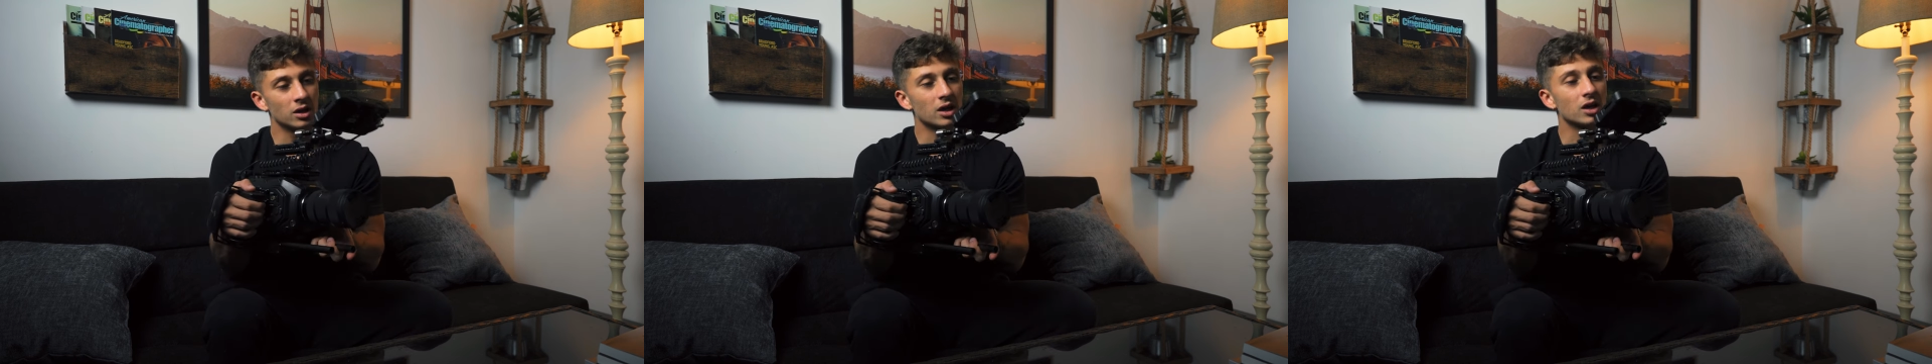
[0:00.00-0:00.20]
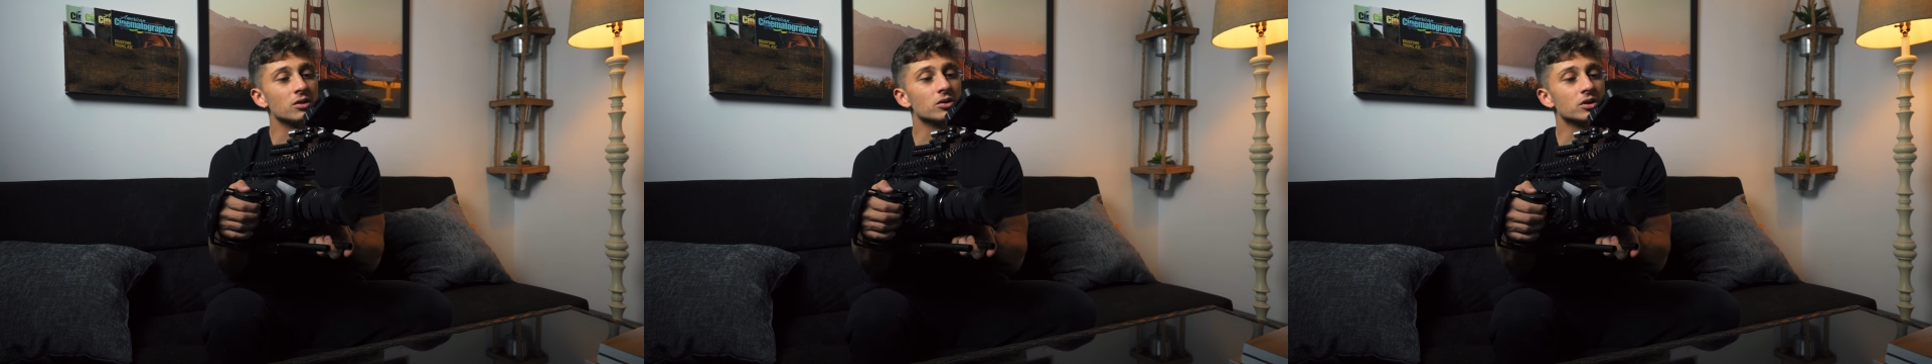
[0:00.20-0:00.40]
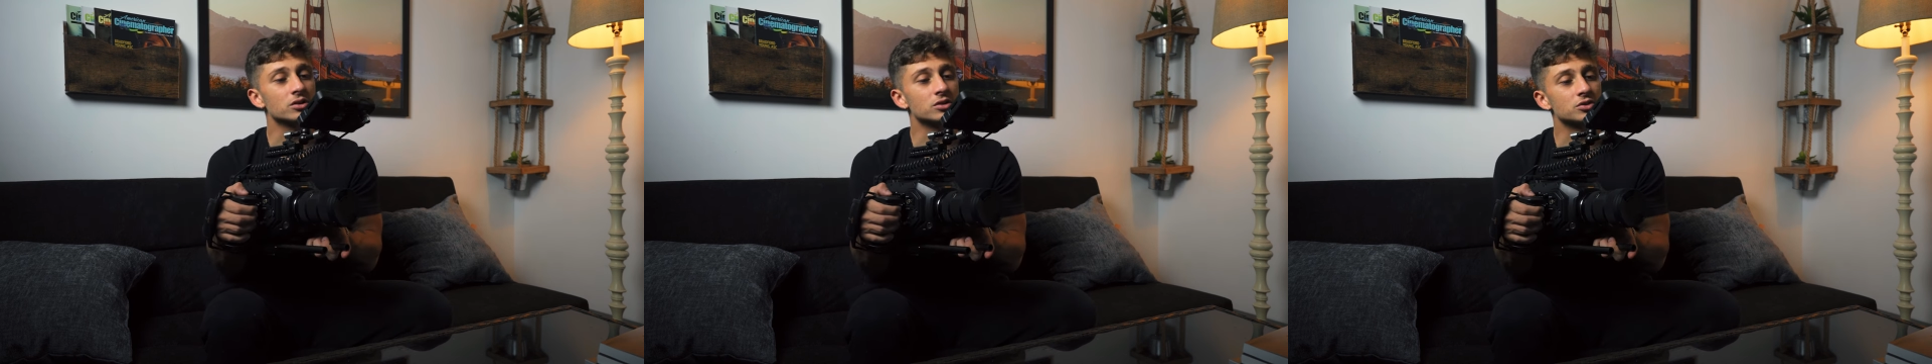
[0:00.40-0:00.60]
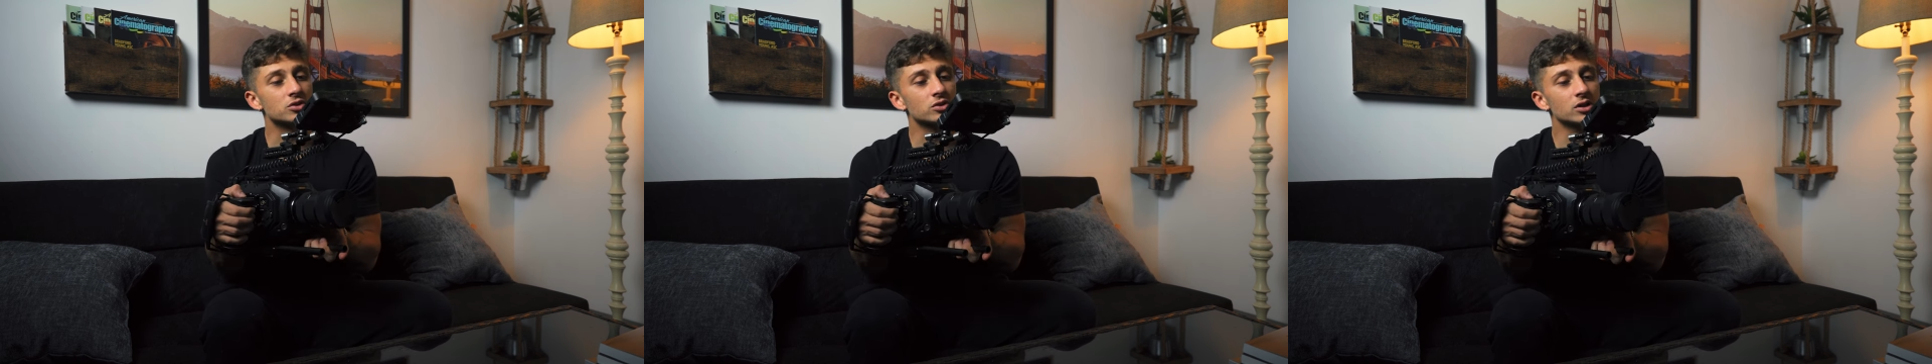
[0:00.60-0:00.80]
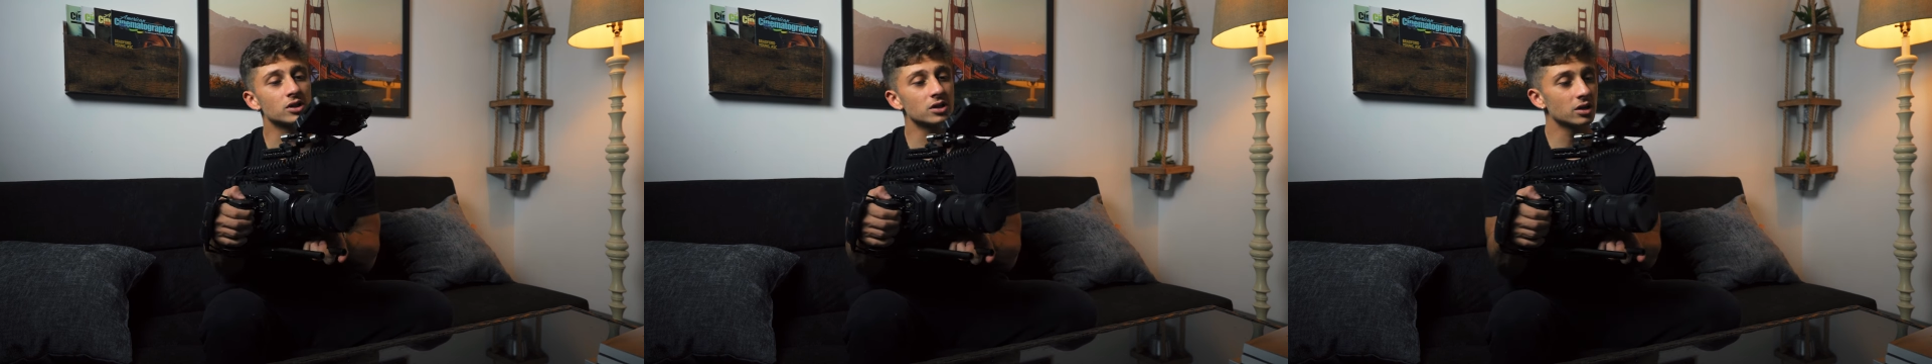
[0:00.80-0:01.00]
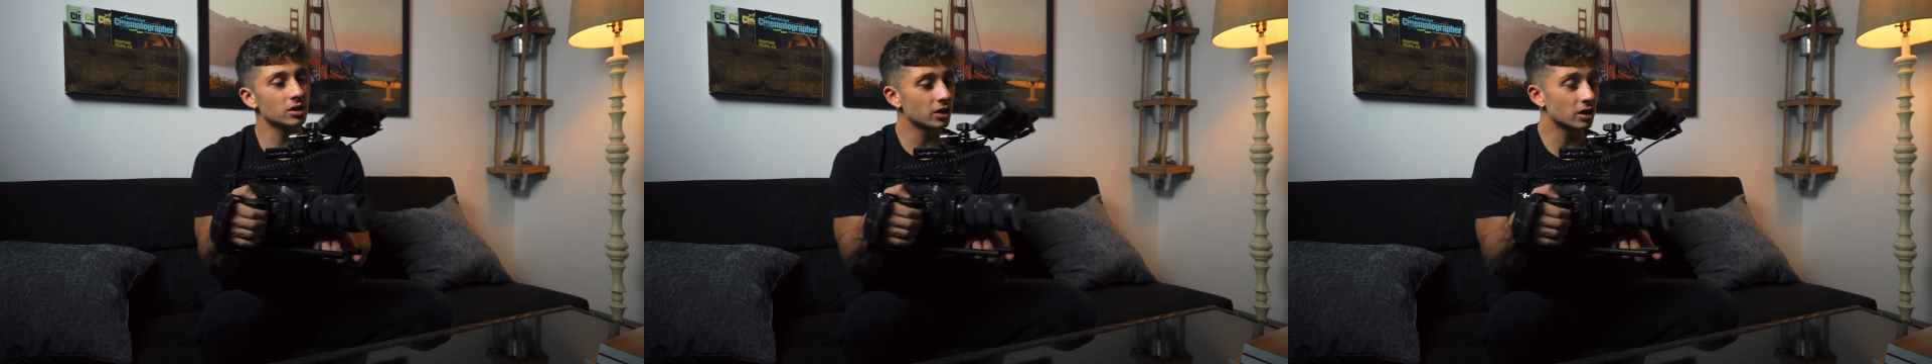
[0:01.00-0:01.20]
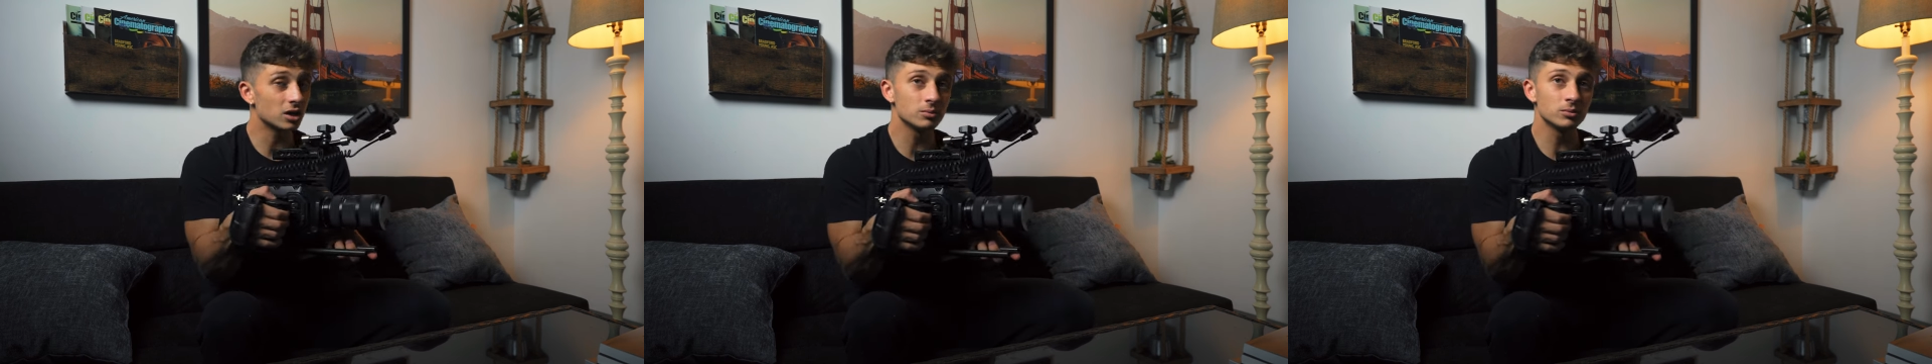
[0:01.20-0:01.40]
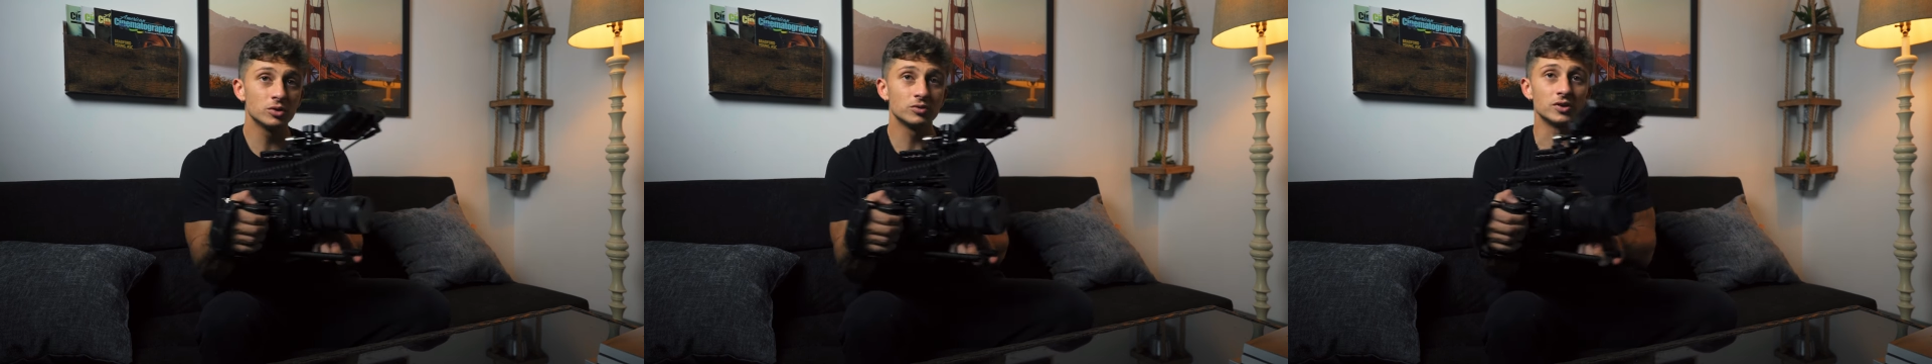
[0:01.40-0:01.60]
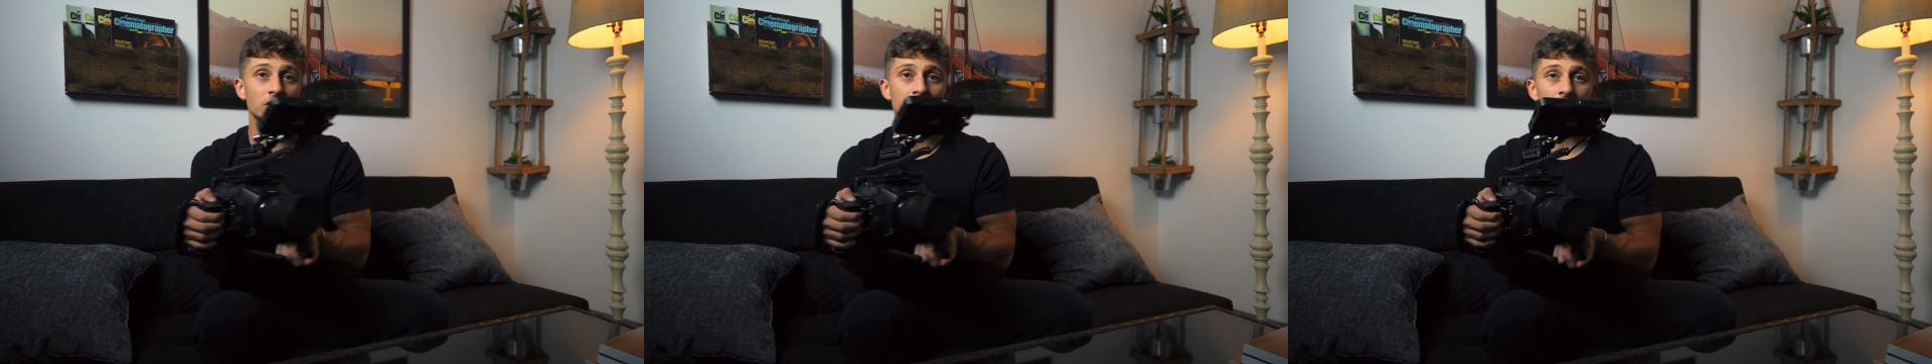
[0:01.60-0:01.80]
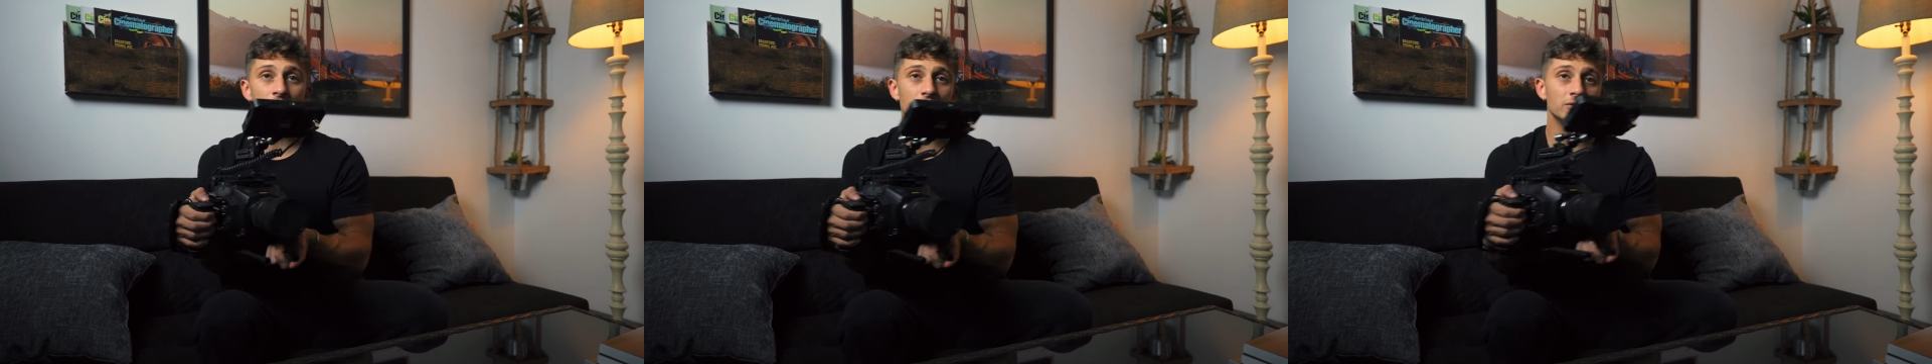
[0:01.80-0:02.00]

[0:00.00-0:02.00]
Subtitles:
and I look at the screen and I'm moving.